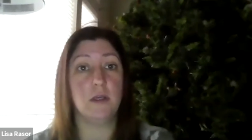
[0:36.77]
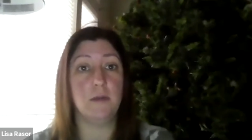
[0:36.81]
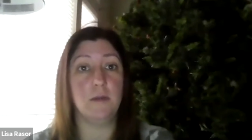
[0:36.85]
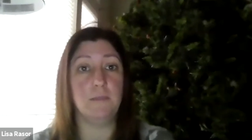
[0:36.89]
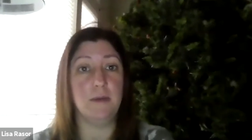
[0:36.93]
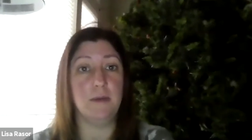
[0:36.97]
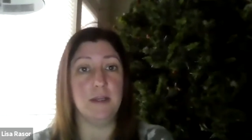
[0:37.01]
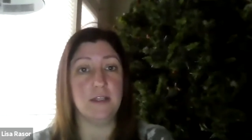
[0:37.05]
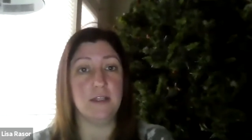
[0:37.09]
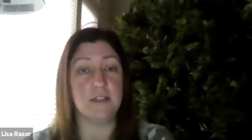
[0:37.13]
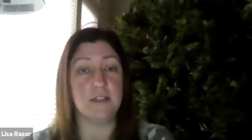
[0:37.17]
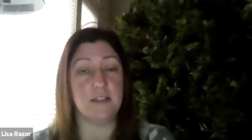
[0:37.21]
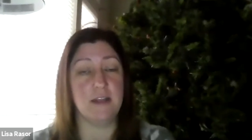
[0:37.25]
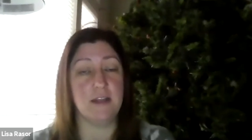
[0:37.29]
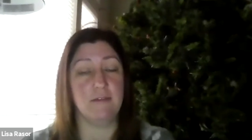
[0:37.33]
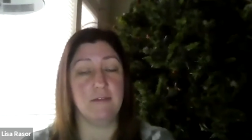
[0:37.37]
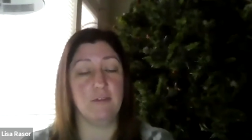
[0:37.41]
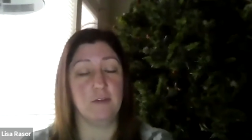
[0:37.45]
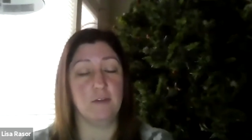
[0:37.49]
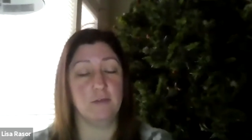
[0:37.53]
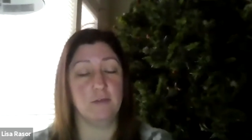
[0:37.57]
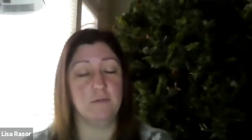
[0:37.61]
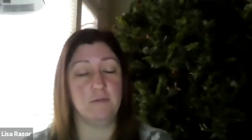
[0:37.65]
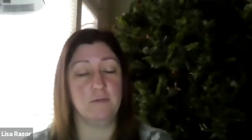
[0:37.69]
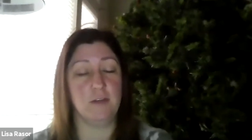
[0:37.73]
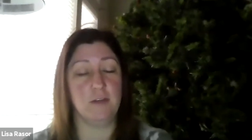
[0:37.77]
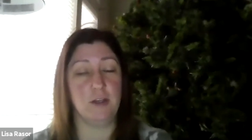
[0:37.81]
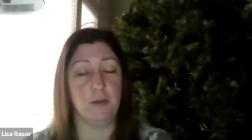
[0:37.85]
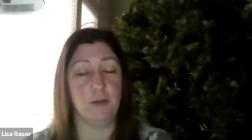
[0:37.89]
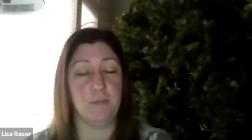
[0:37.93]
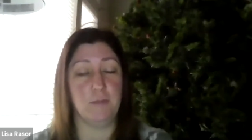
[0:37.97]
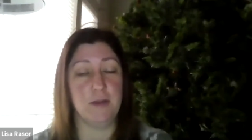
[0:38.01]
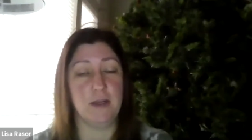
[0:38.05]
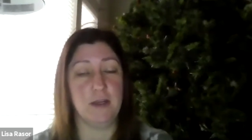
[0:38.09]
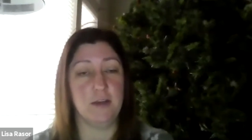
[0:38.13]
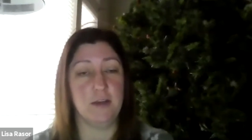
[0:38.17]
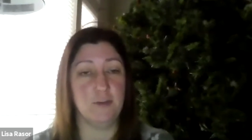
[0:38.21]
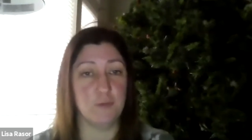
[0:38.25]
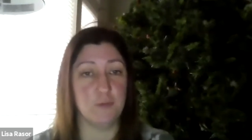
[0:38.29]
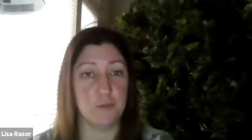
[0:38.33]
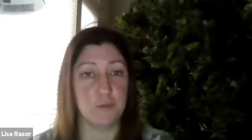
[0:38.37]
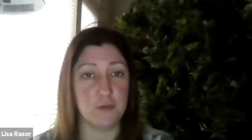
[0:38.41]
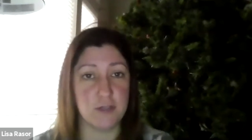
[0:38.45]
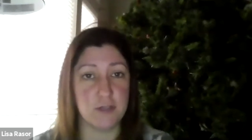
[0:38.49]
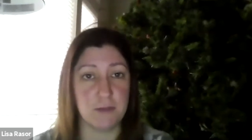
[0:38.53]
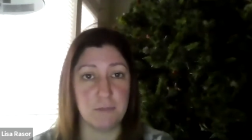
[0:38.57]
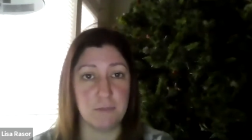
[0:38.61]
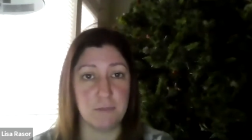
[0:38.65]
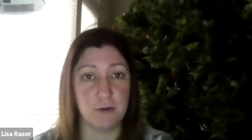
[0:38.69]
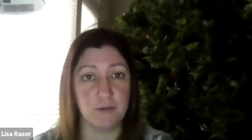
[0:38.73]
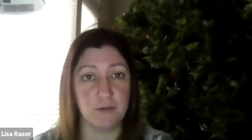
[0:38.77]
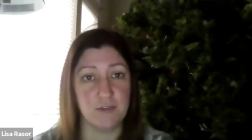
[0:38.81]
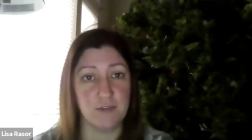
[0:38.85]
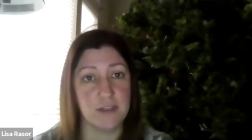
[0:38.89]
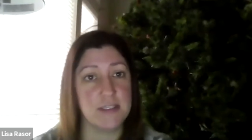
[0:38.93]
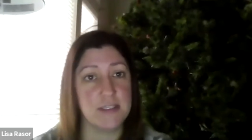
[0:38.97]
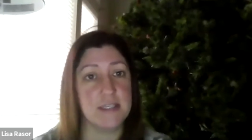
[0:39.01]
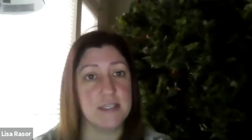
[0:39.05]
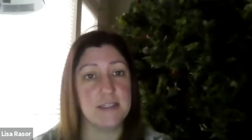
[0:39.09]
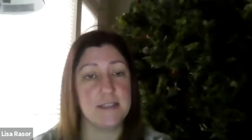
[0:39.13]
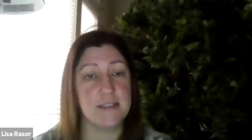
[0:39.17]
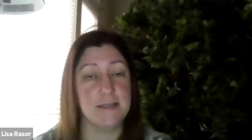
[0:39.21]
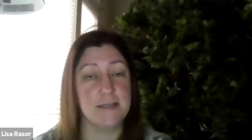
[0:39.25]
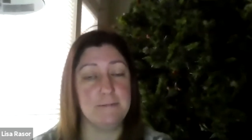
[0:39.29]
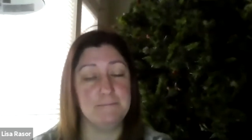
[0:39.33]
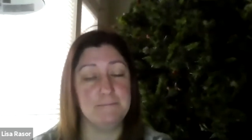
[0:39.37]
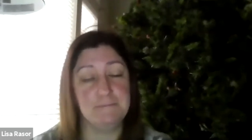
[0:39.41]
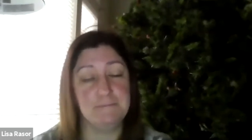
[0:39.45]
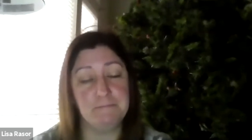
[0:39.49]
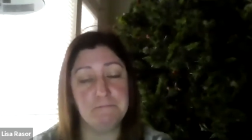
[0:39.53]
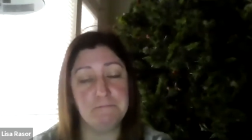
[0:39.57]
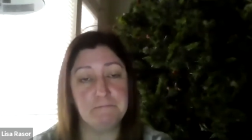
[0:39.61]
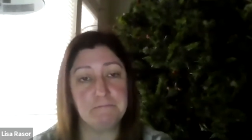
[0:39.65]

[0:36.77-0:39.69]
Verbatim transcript: but it's never, been 100% perfect since then.